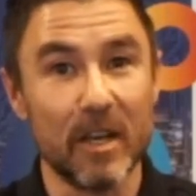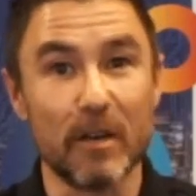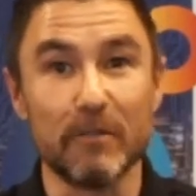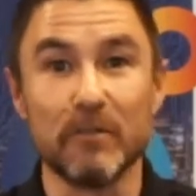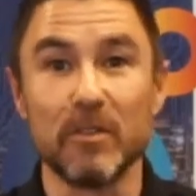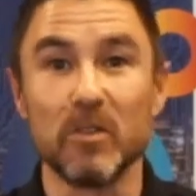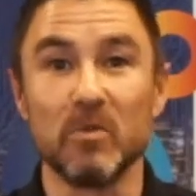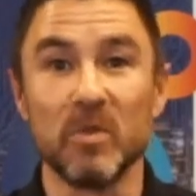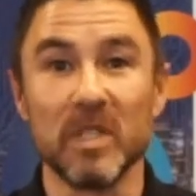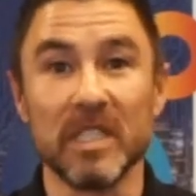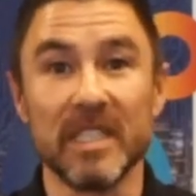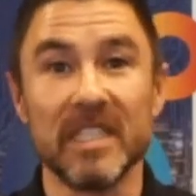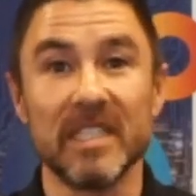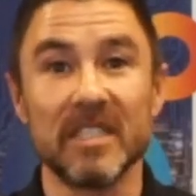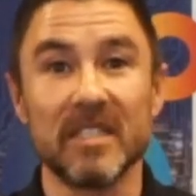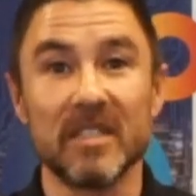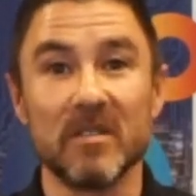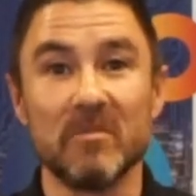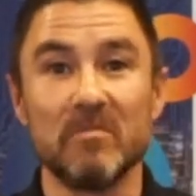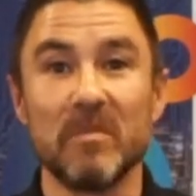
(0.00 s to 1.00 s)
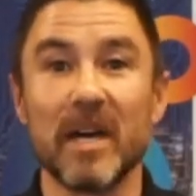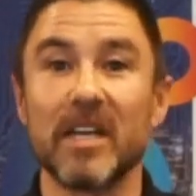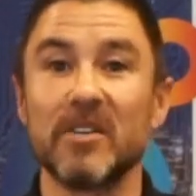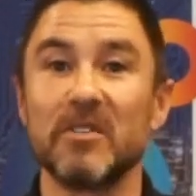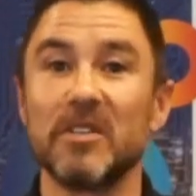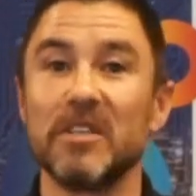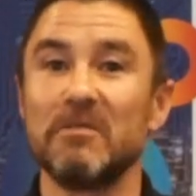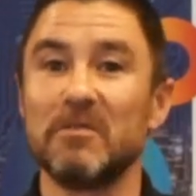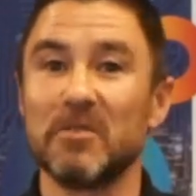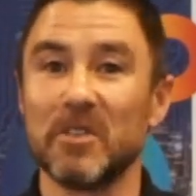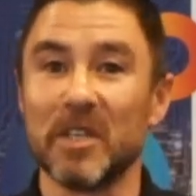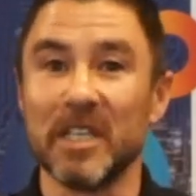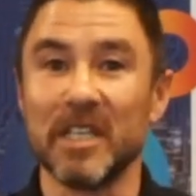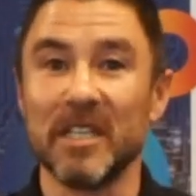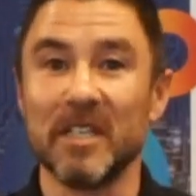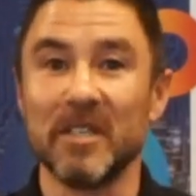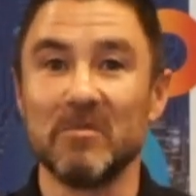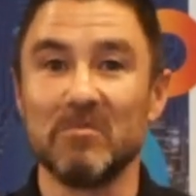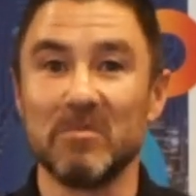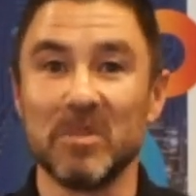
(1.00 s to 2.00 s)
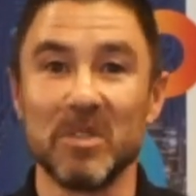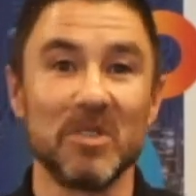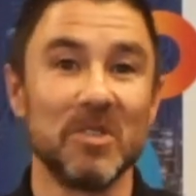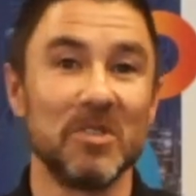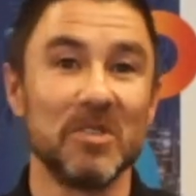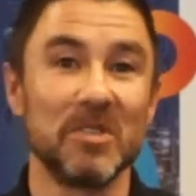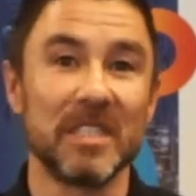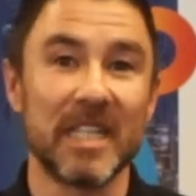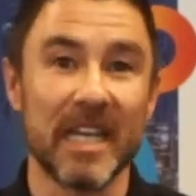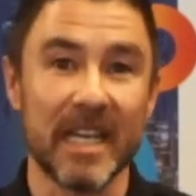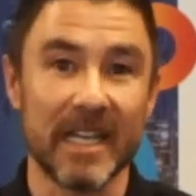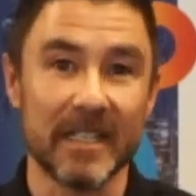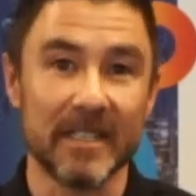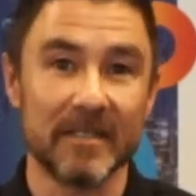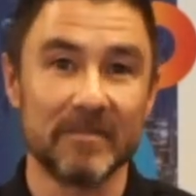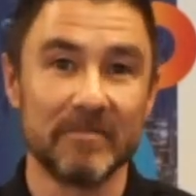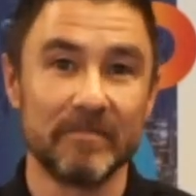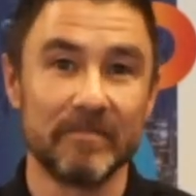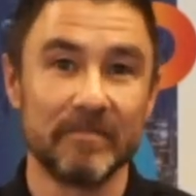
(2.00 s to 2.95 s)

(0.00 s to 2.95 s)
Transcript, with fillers: of the Wiliot battery-free Bluetooth tag.